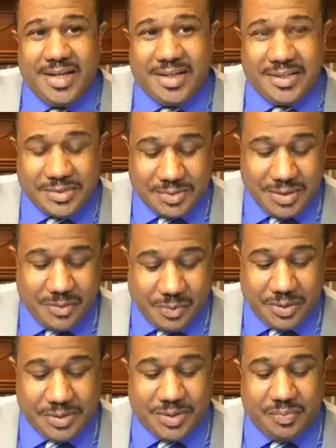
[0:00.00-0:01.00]
can truly
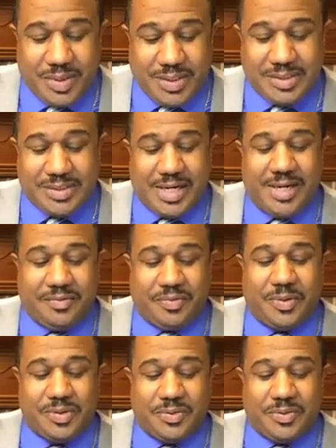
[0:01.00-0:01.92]
worship because John 4